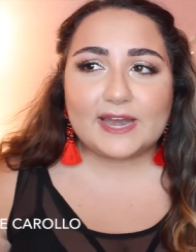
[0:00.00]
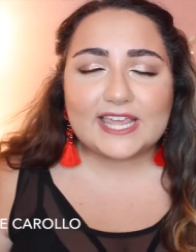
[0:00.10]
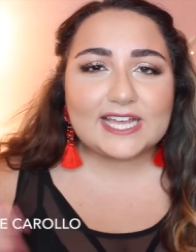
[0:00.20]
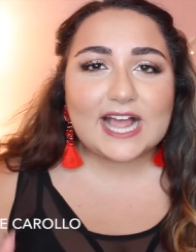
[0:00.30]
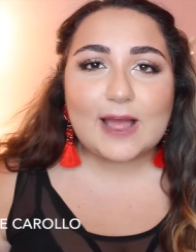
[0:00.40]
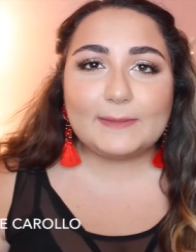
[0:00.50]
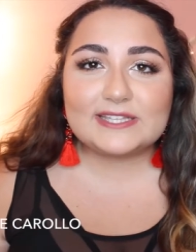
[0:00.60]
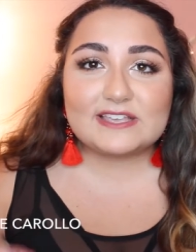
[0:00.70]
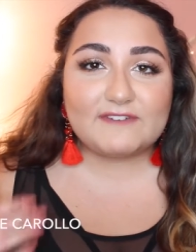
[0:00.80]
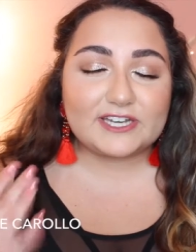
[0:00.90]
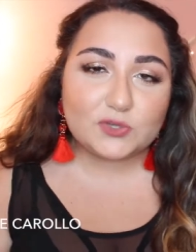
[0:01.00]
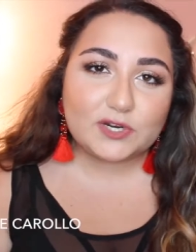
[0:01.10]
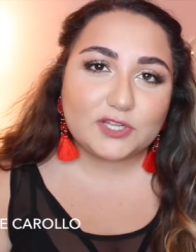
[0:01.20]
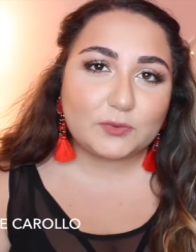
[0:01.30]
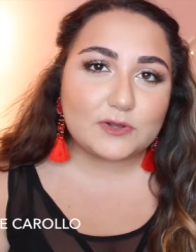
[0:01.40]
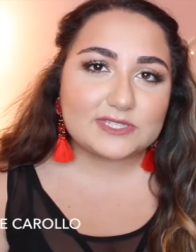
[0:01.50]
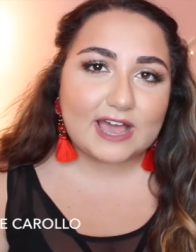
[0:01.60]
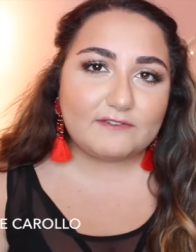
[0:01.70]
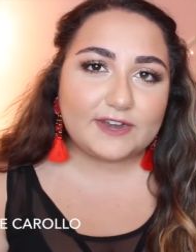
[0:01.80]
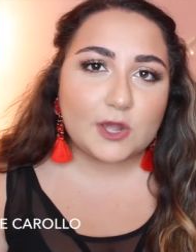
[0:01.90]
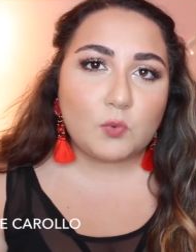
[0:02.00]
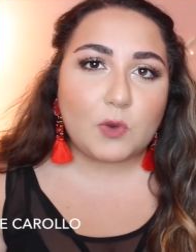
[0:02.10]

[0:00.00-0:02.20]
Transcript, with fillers: And in the comments, if I do another Rosegal video,